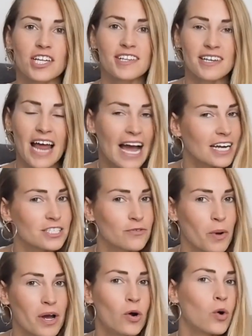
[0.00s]
it's an
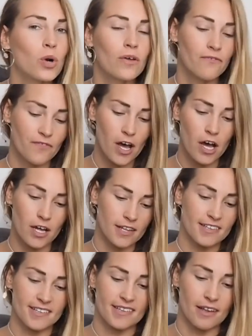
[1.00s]
activewear haul of
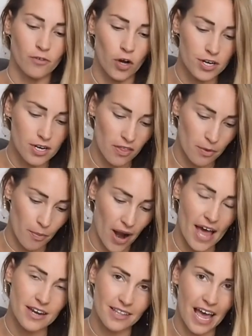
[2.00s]
firsts. I've got another
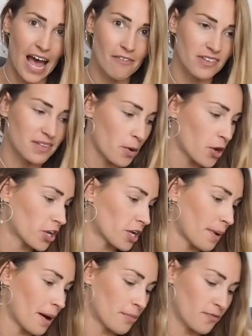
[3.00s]
brand that I haven't spoken
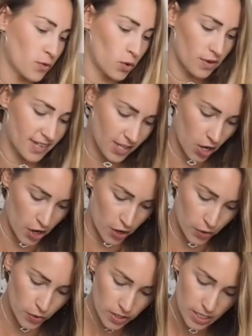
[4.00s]
about before.
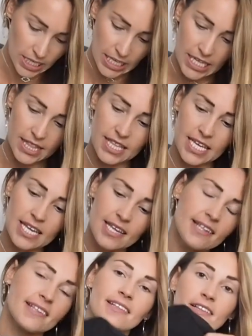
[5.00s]
So
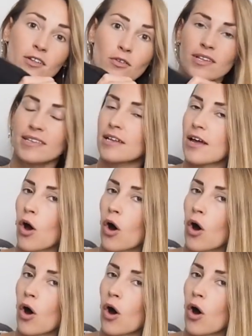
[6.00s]
this,